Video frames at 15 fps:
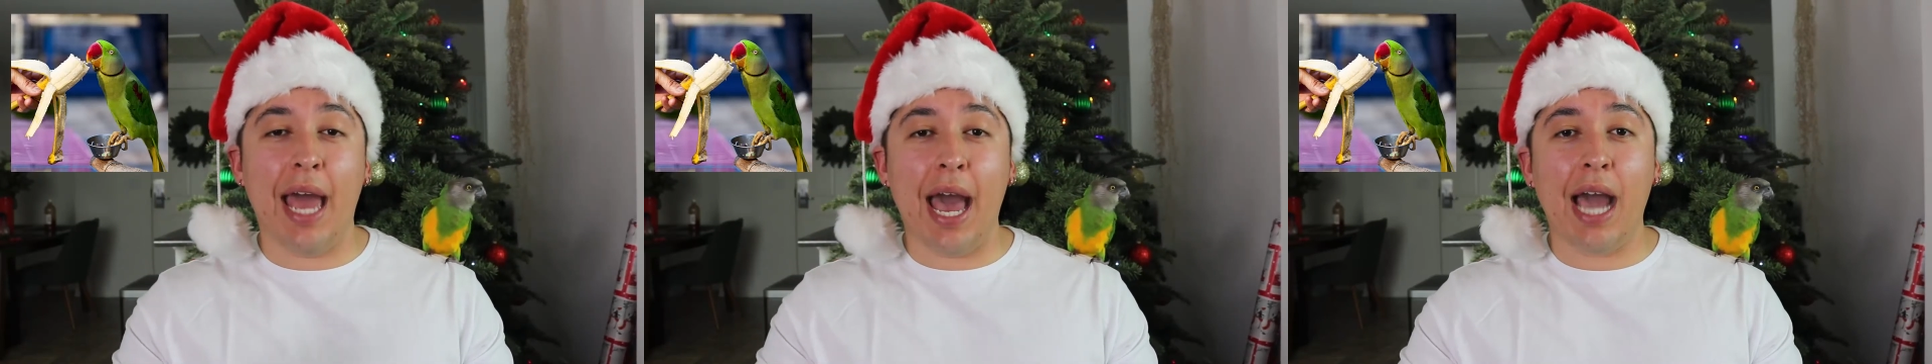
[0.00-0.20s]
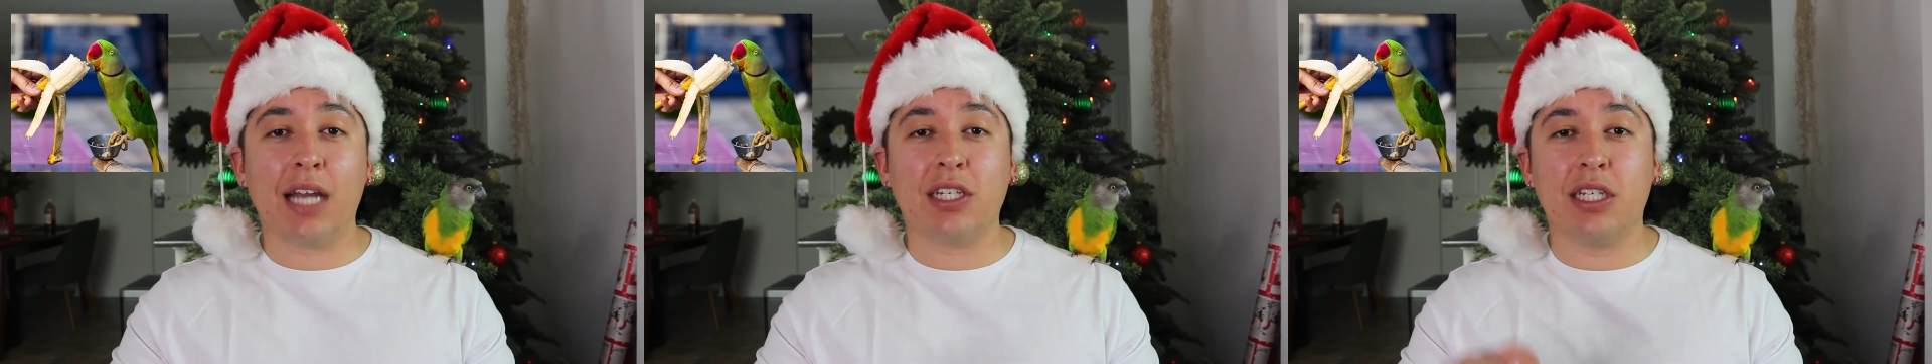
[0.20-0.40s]

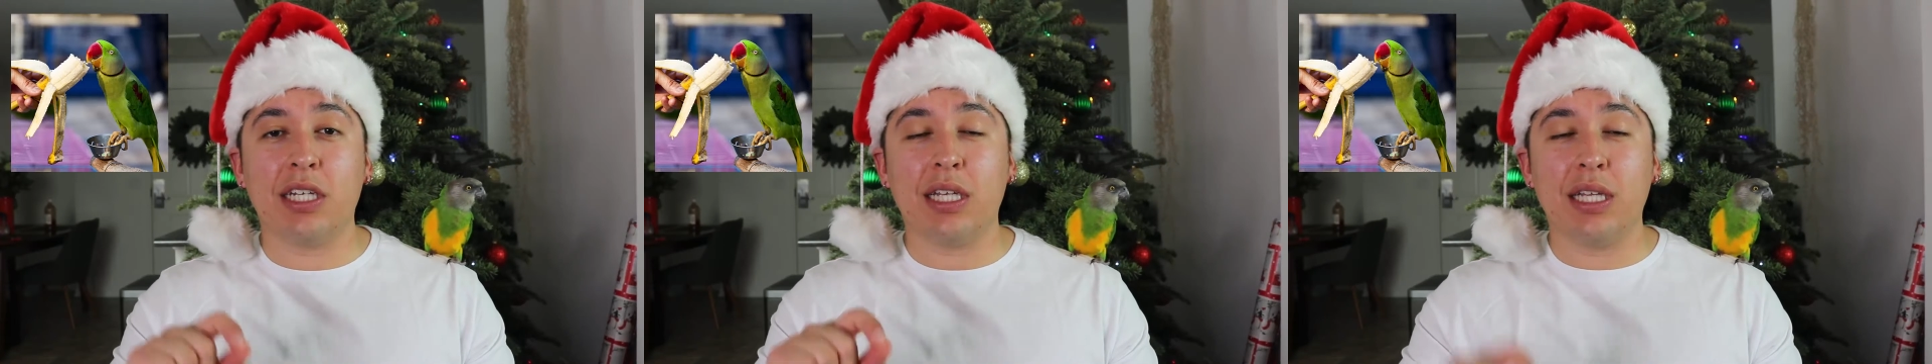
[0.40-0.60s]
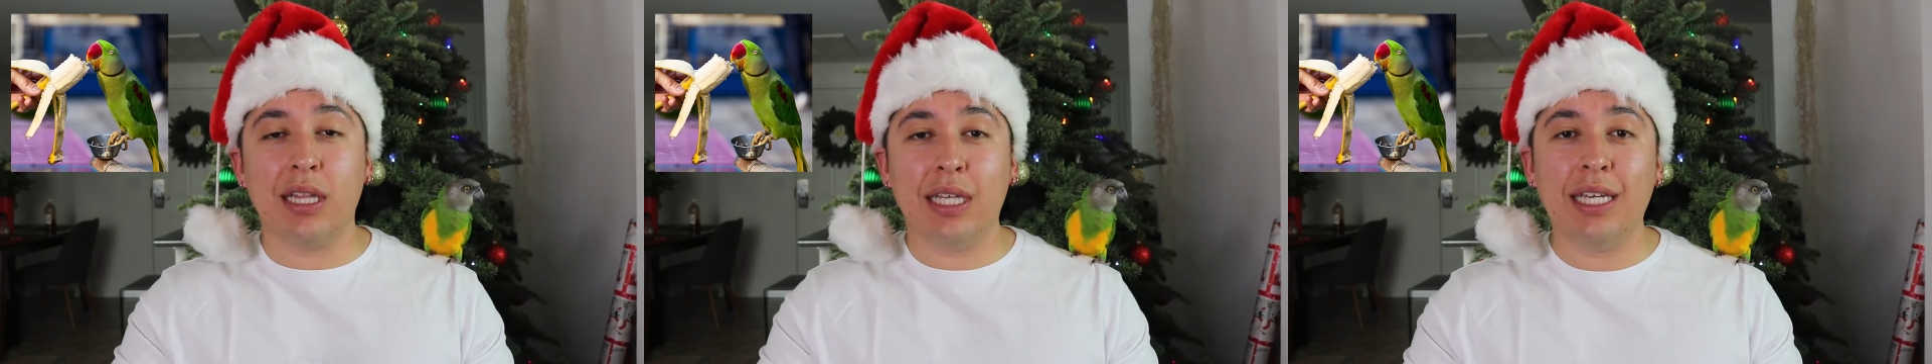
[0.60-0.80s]

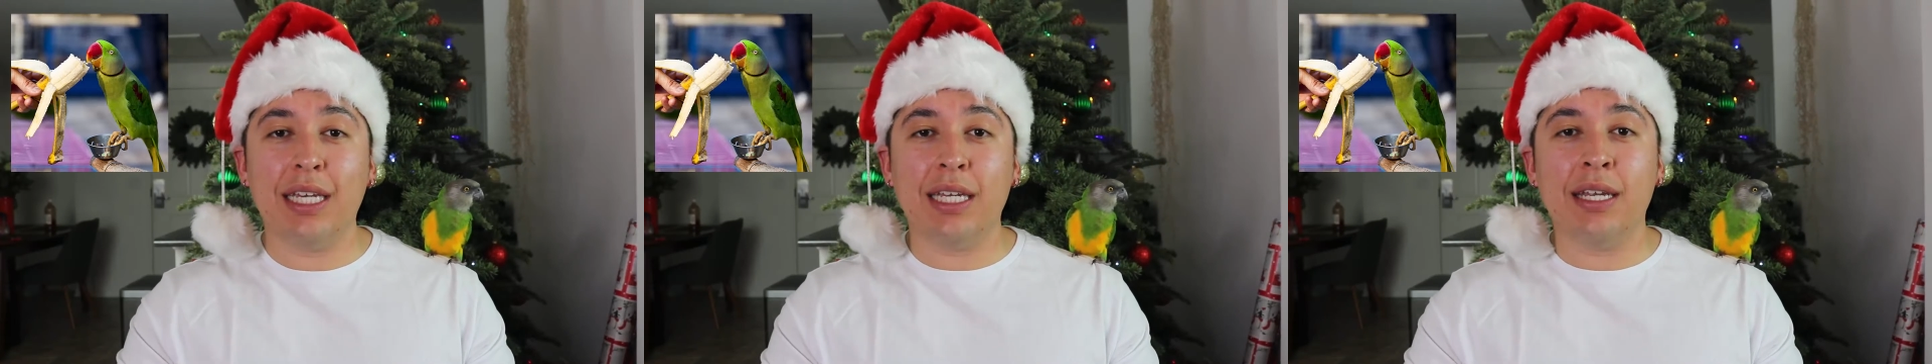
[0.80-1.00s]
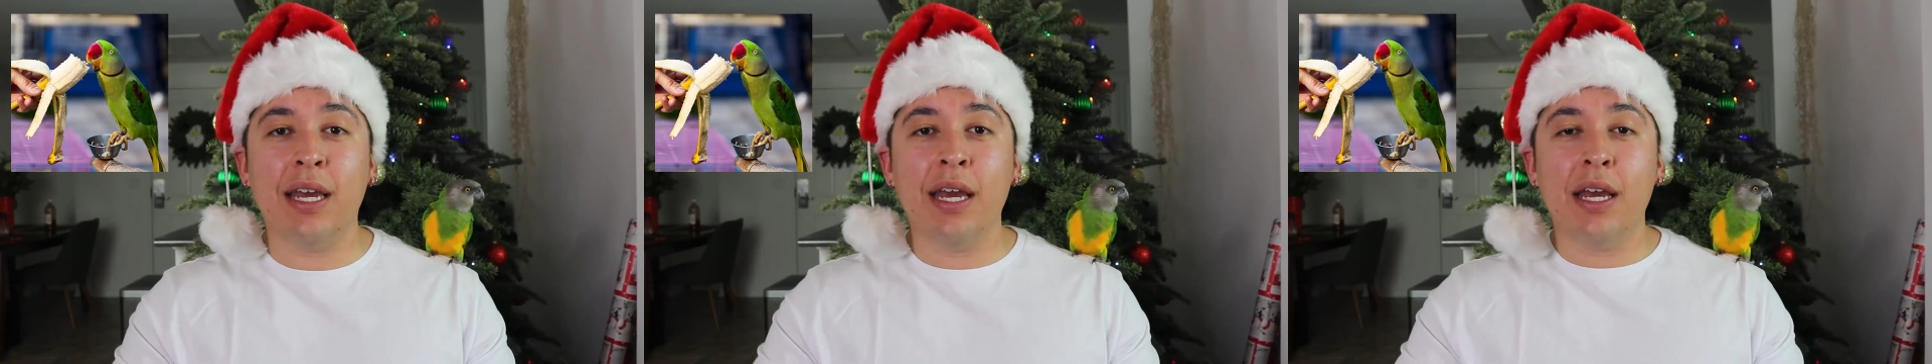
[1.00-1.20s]
actually
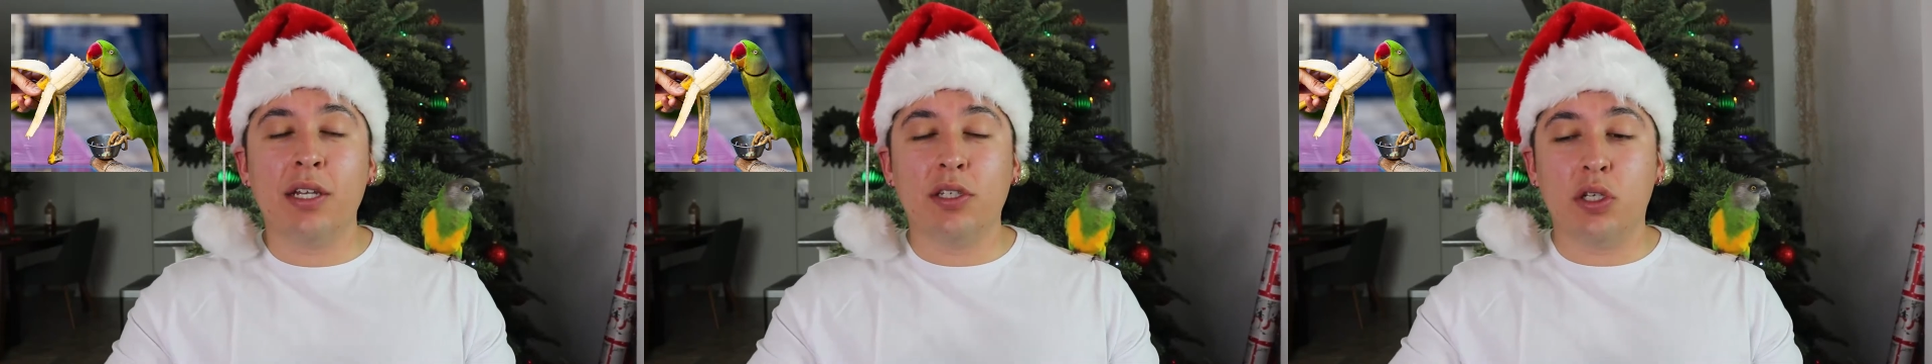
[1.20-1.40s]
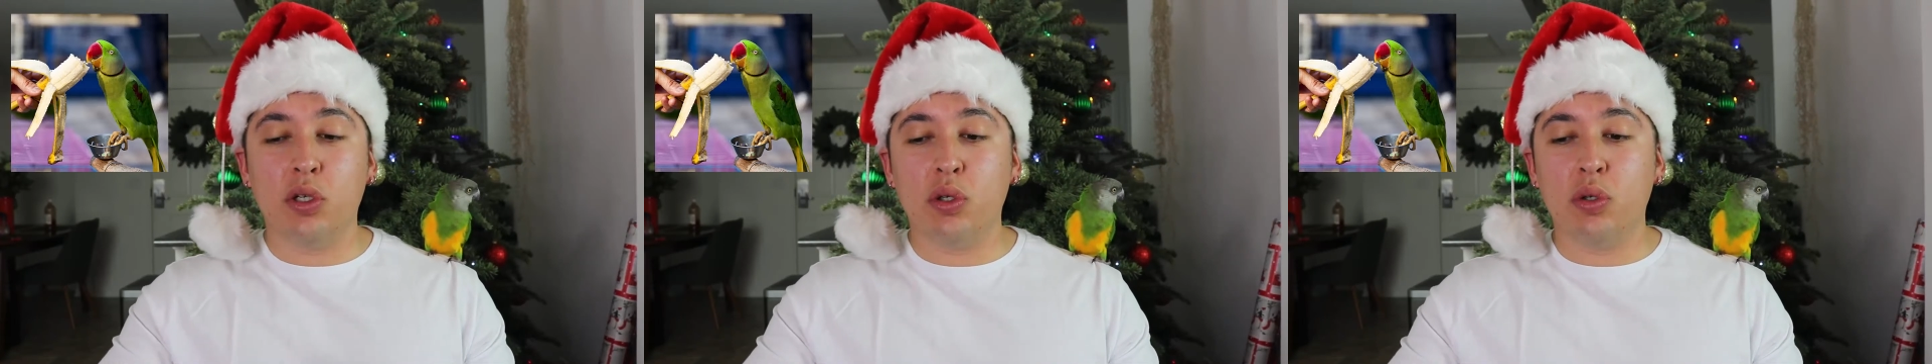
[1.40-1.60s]
lead
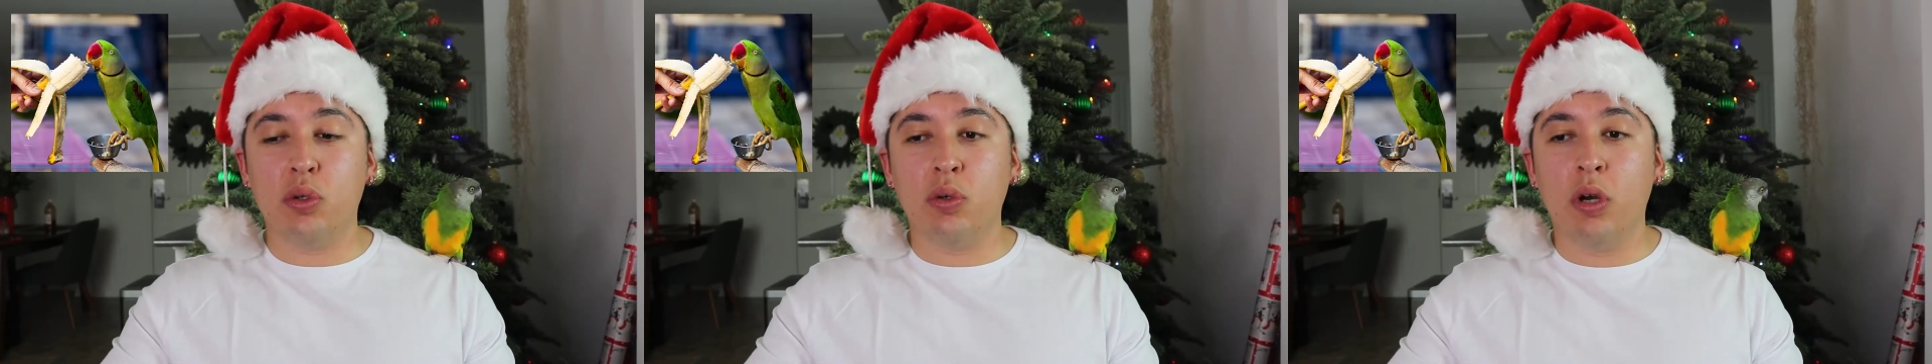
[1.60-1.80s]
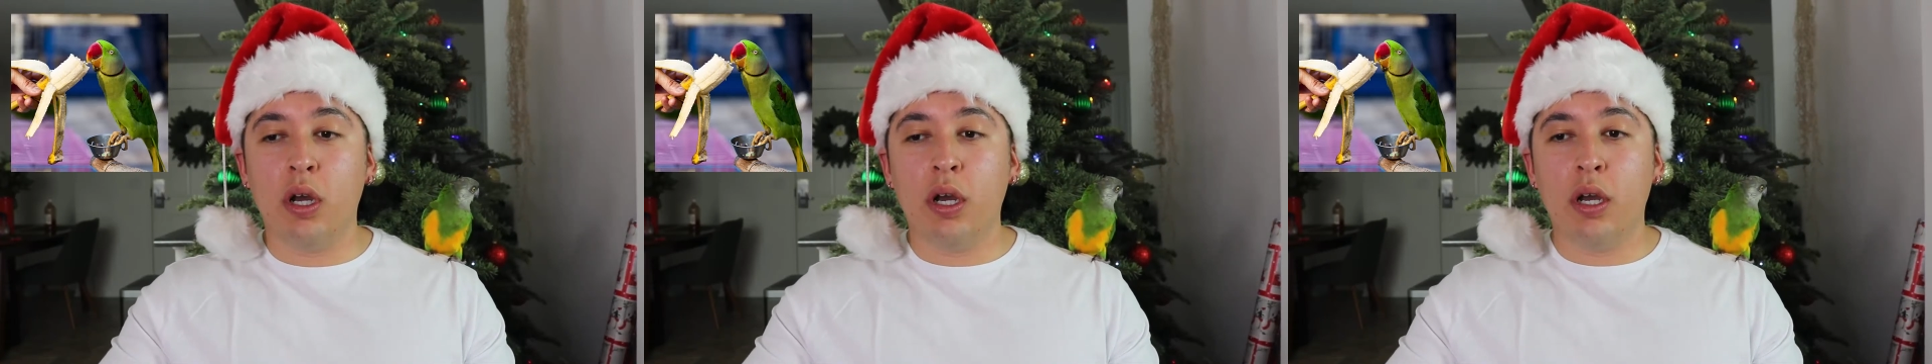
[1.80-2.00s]
to